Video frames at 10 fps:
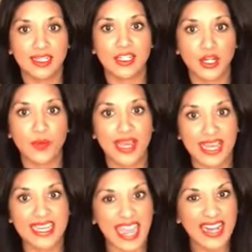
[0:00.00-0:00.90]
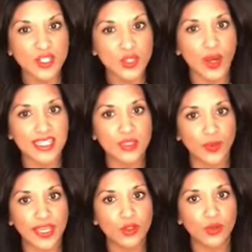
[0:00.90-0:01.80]
you know, again twice a
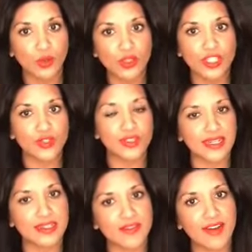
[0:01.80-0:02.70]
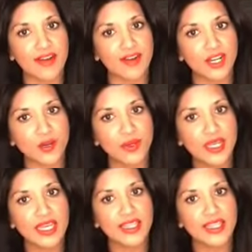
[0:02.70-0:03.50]
week, or do you tend to vary up